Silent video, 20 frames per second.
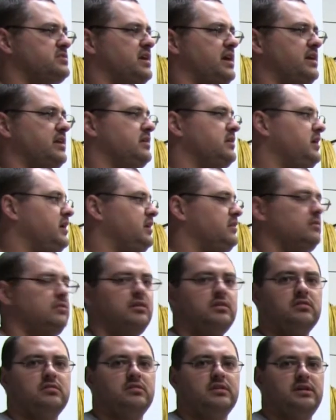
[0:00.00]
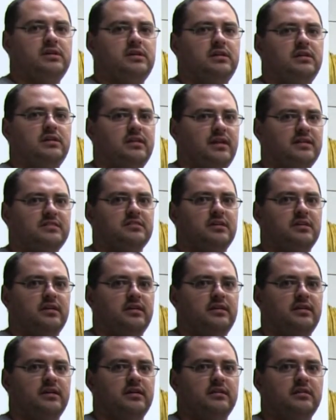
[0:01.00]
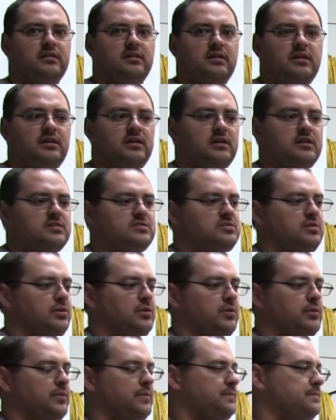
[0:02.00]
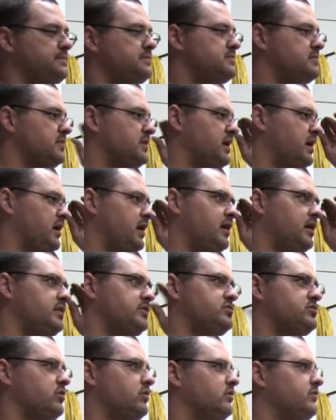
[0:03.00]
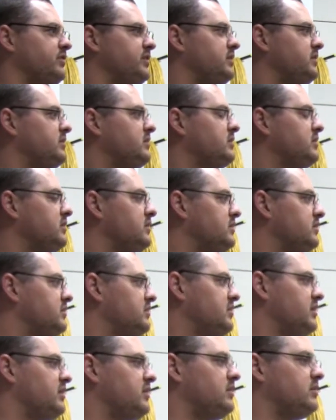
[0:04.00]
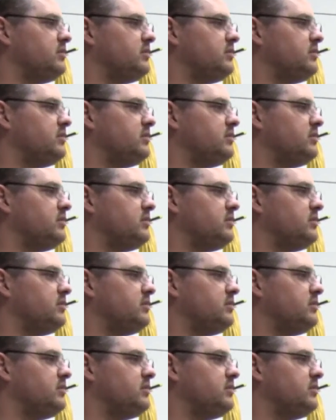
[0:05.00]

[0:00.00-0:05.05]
on it. And literally, that's all I did. So drove it, I don't